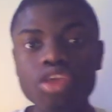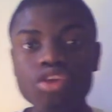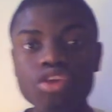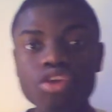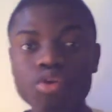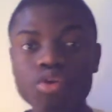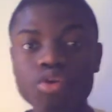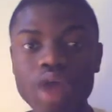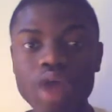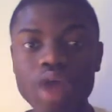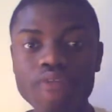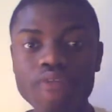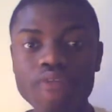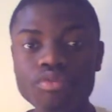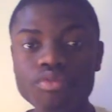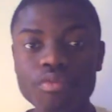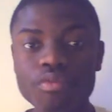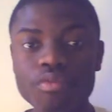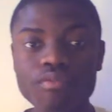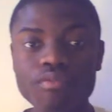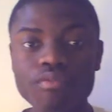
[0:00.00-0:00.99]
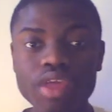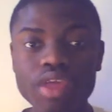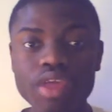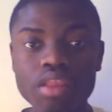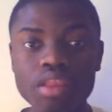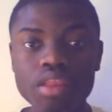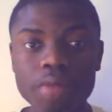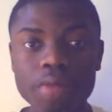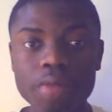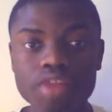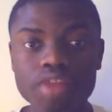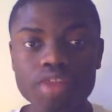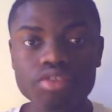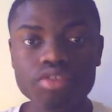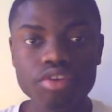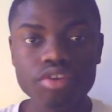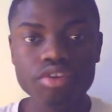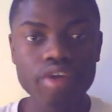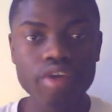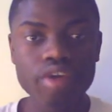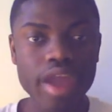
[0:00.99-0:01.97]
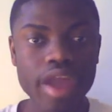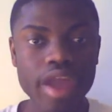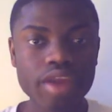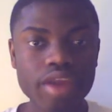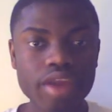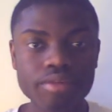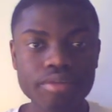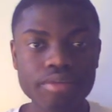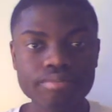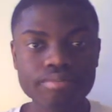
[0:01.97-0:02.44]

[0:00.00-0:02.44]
You have to reveal a monster in your hand,